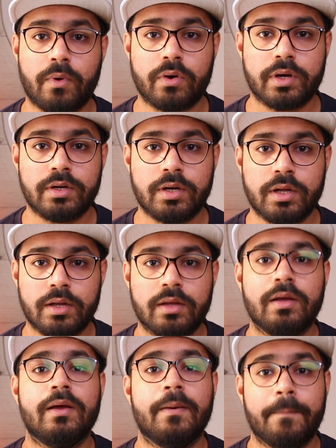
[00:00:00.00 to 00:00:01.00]
important,
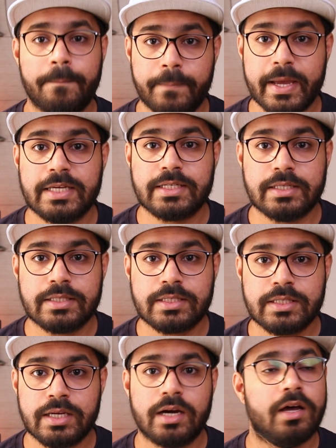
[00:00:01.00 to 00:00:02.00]

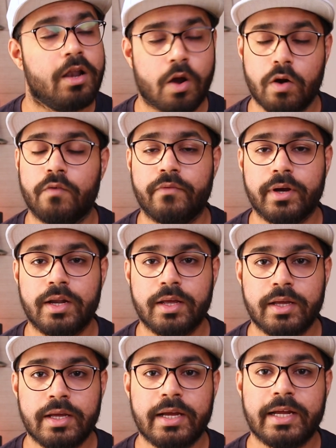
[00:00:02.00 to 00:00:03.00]
patience, a lot of it.
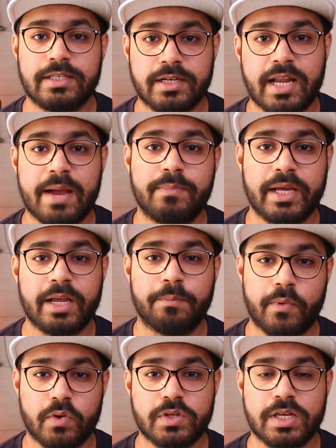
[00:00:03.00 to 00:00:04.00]
It's a time taking
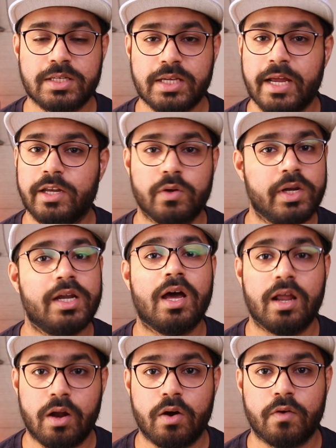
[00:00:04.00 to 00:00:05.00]
process and you need
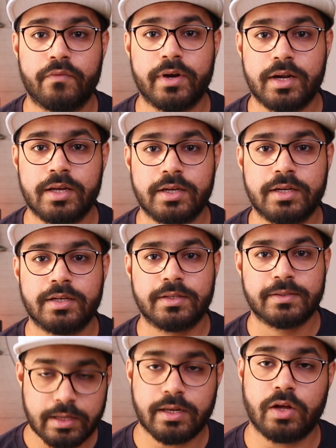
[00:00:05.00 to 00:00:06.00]
a lot of it.
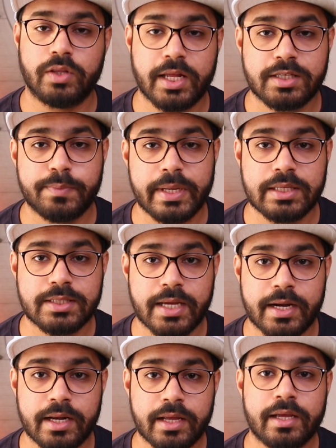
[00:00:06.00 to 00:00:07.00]
Now that's being
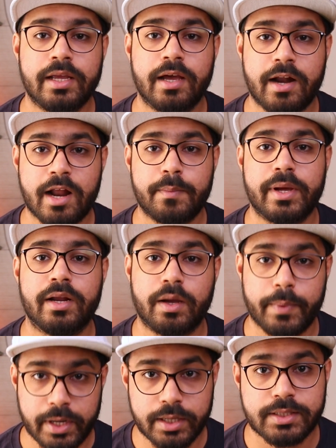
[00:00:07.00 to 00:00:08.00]
said, here are my
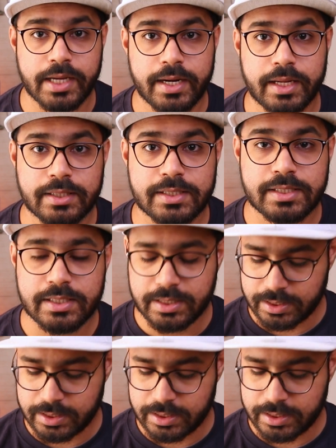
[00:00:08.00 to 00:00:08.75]
recommended settings.